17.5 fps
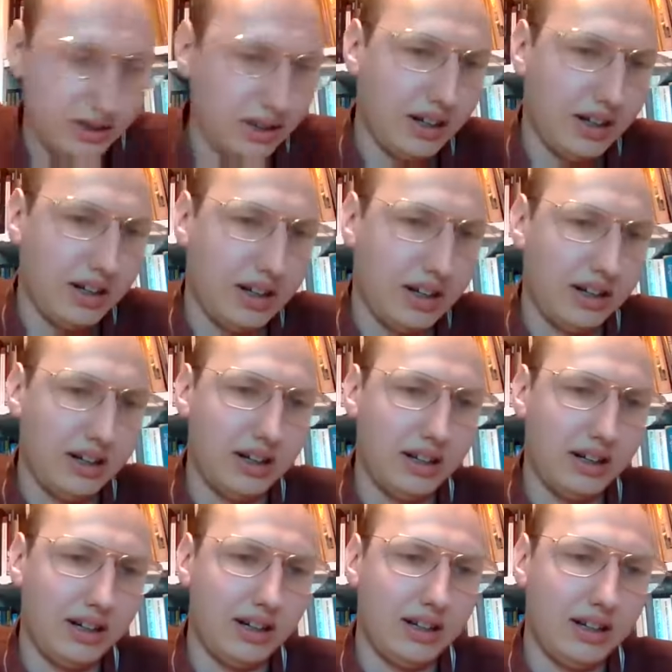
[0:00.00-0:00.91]

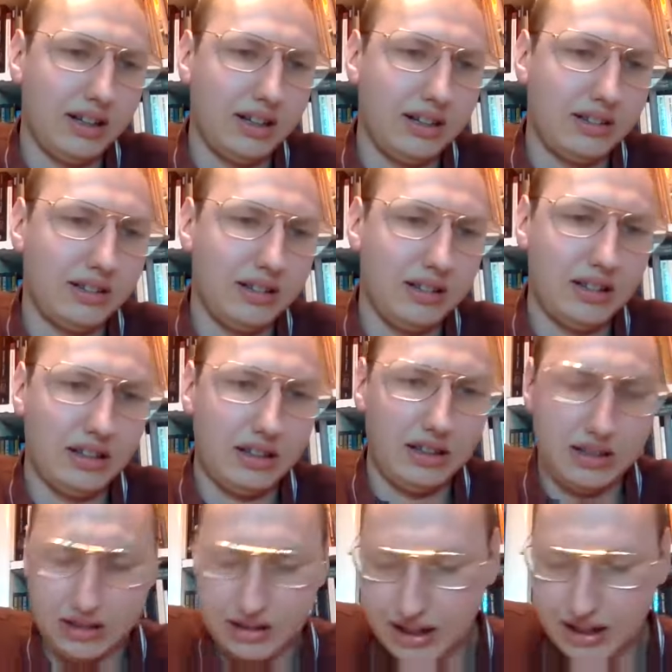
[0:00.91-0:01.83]
the
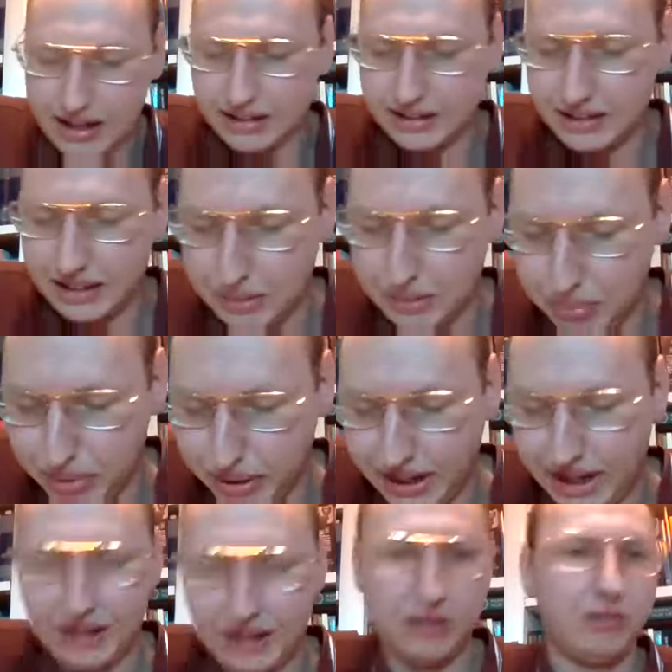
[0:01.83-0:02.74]

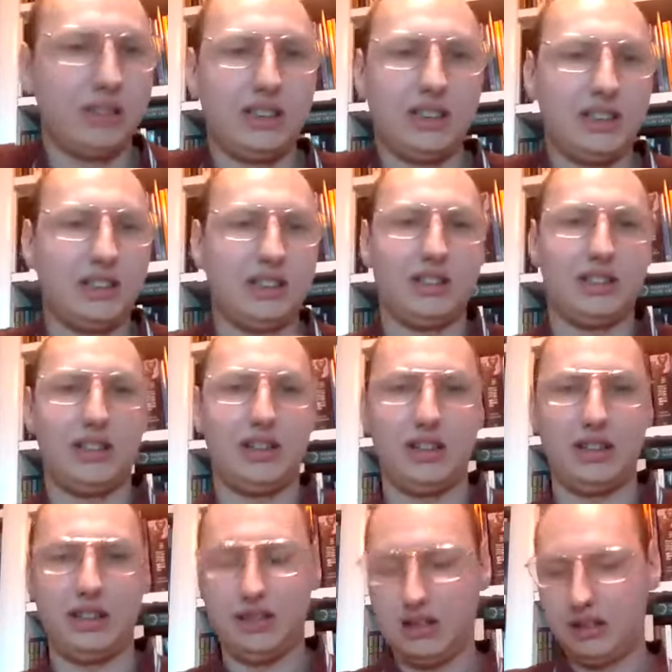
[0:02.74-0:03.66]
NCPN, which is
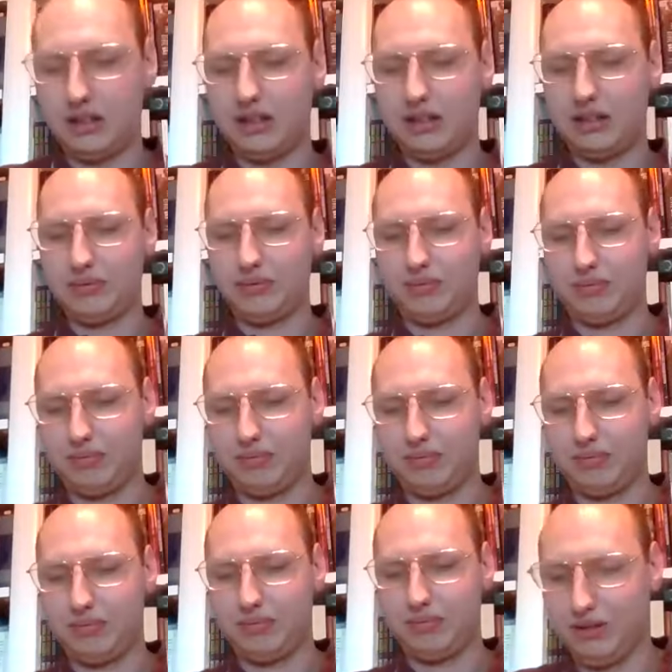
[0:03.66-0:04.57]
the
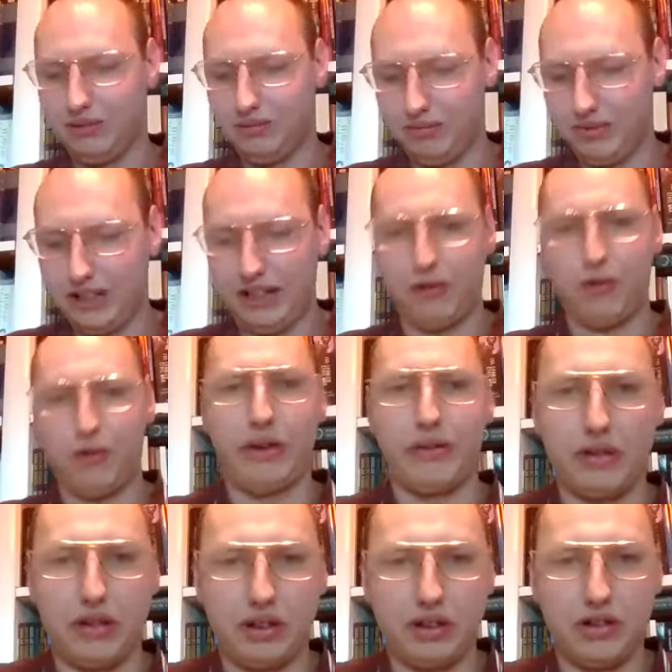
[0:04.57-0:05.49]

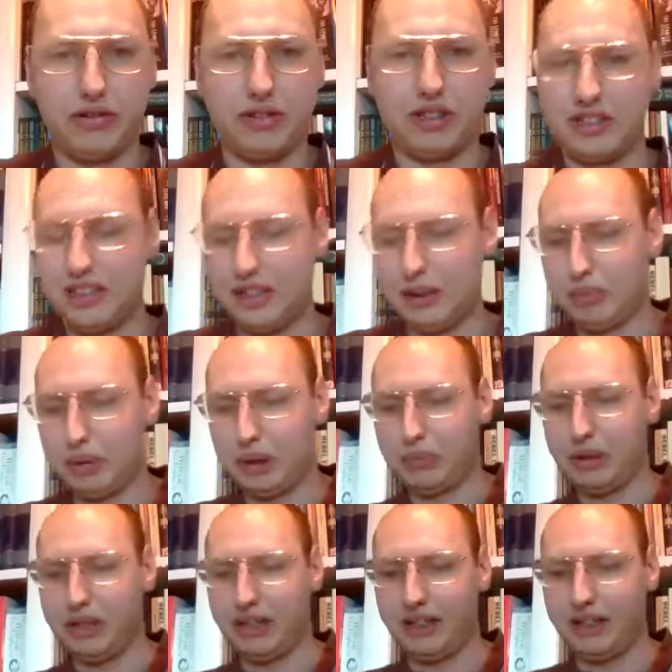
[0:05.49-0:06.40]
equivalent of the
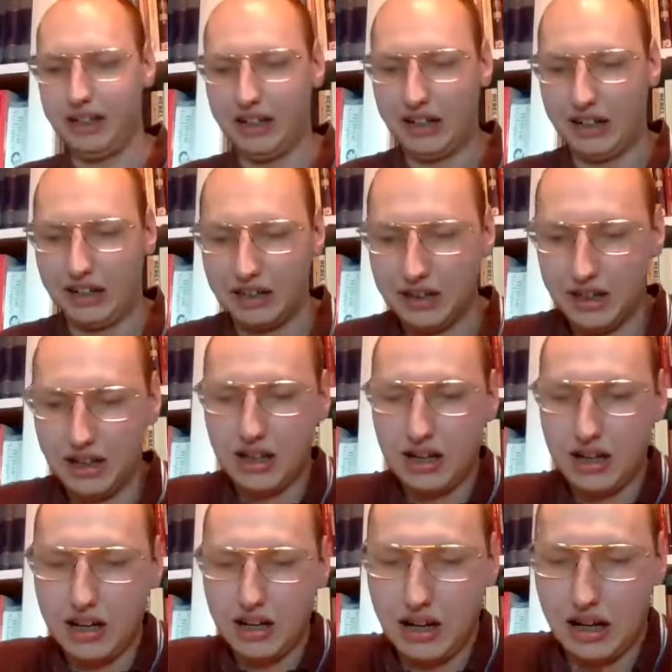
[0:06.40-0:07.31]
CPB here,
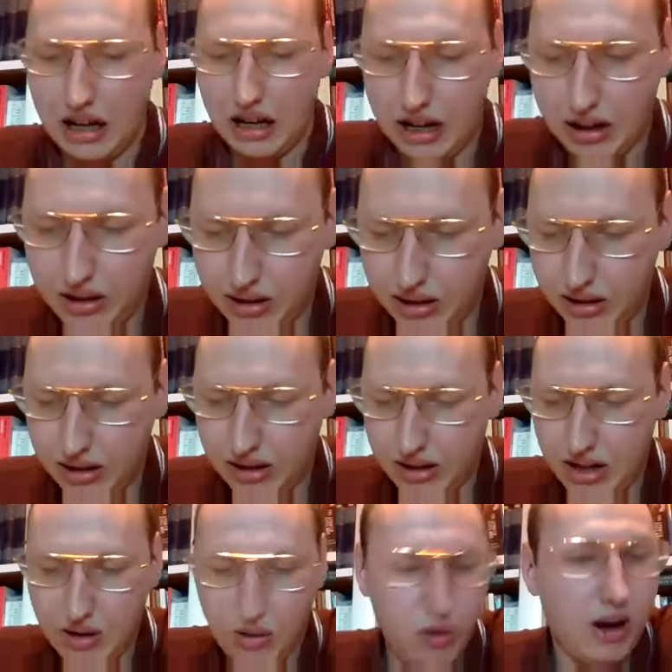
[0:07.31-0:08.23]

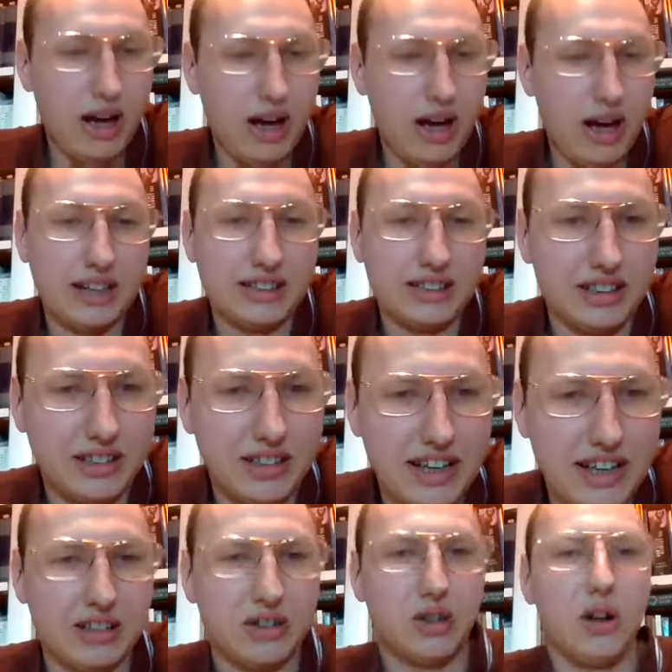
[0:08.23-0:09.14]
who hasn't
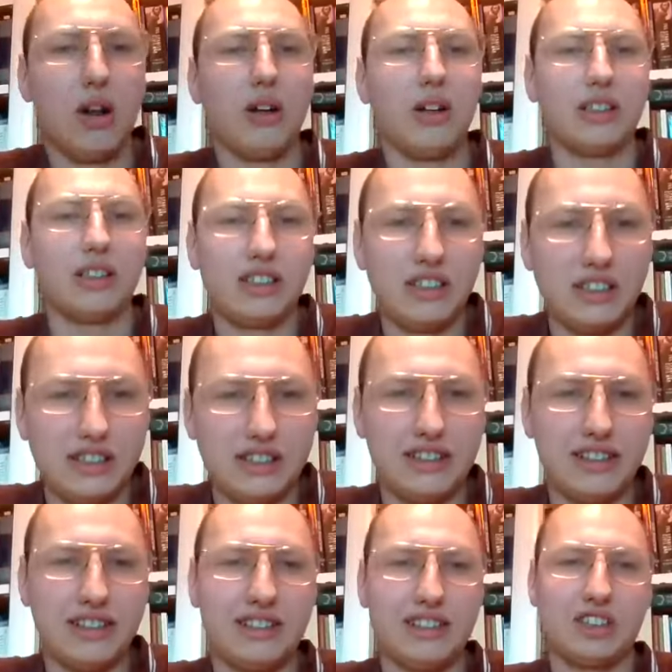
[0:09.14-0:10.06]
acknowledged
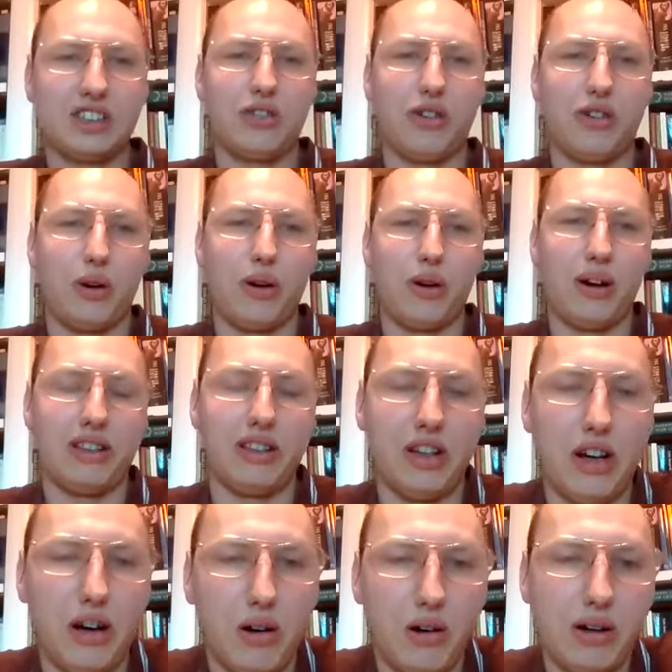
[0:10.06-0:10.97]
the struggle at
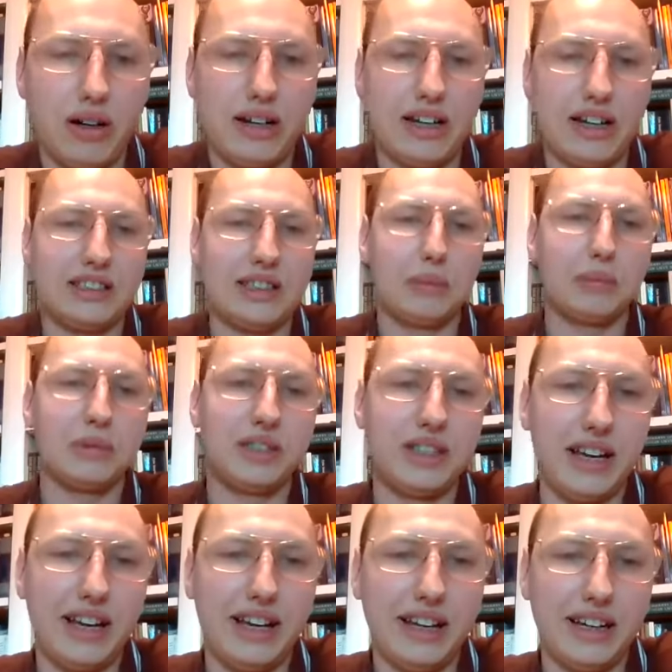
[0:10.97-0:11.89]
all, except
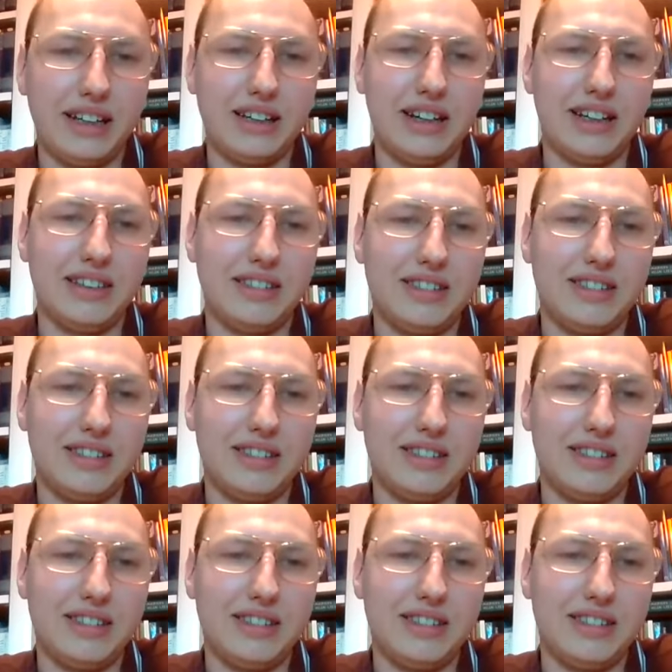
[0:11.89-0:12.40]
saying that,